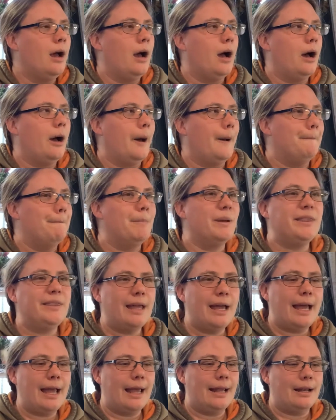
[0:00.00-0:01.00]
But
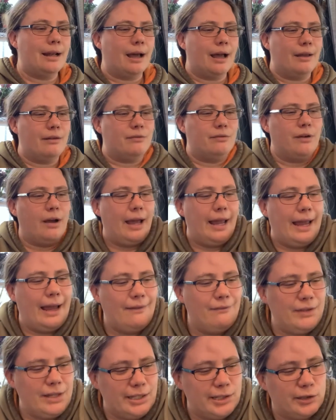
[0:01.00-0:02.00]
then I
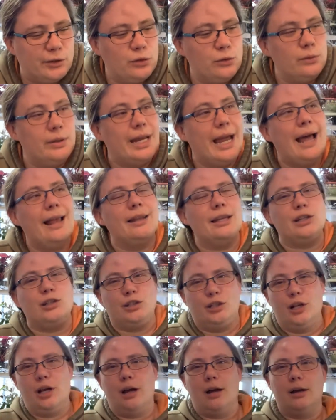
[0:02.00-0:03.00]
have these 2
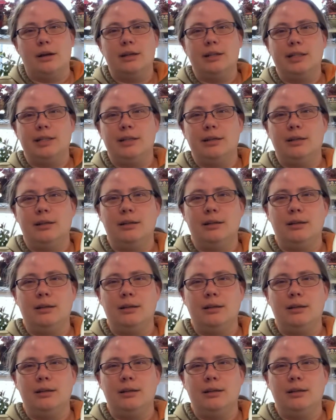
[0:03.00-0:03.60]
gallon jugs,